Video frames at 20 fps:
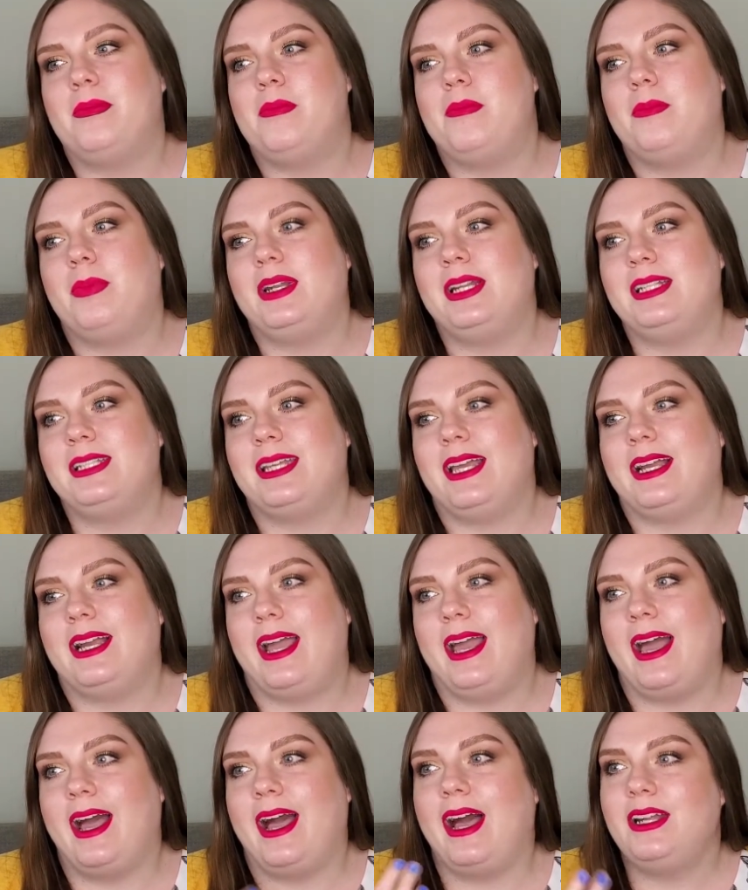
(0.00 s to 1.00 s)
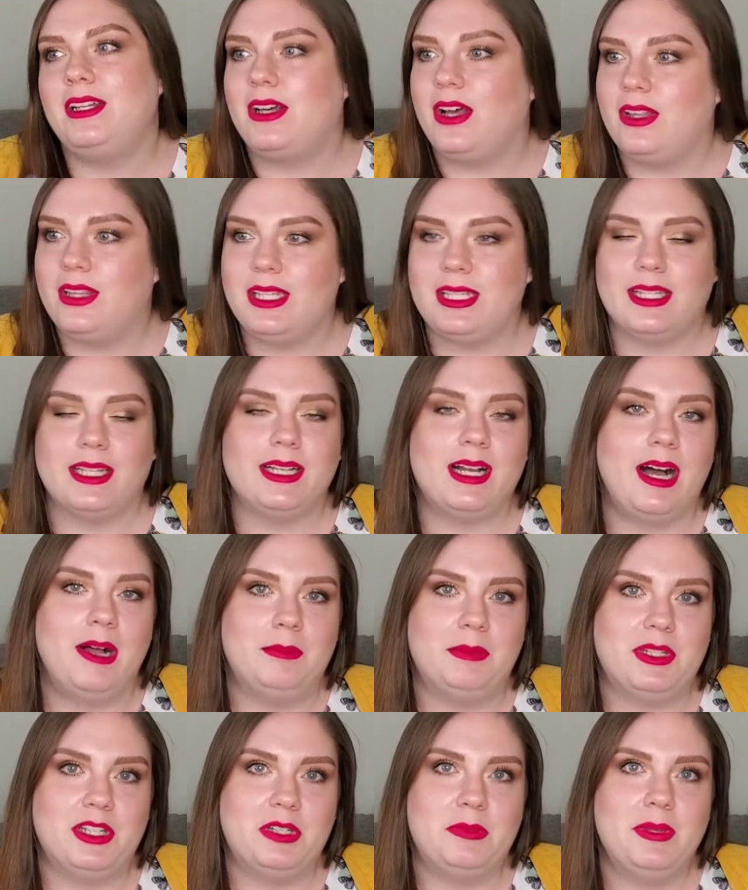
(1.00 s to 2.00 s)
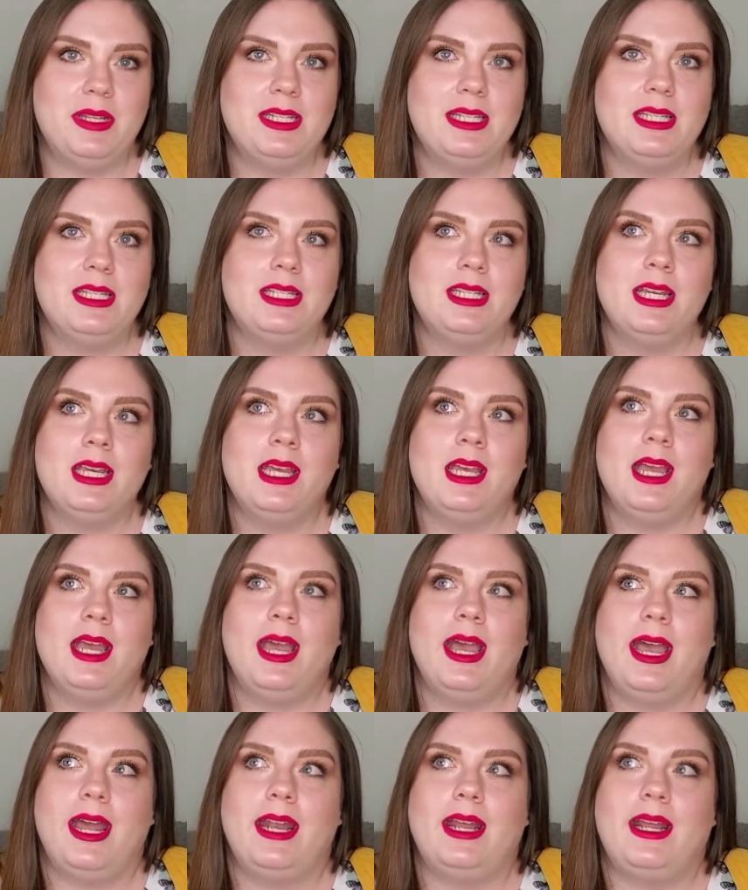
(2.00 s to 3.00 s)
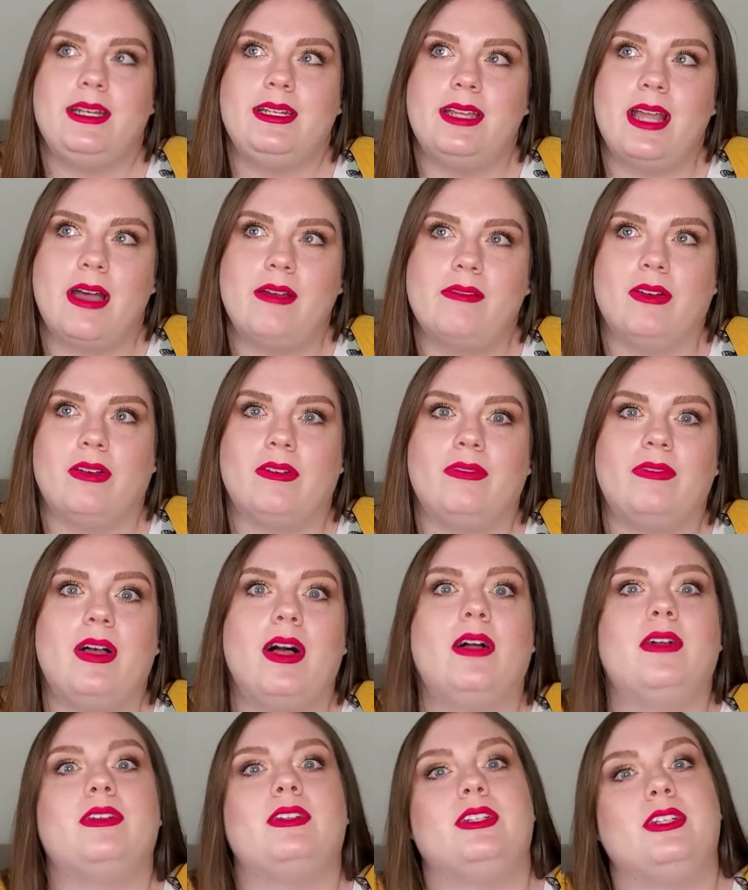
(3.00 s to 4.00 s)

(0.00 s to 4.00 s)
But it's like I had all these accomplishments and I never felt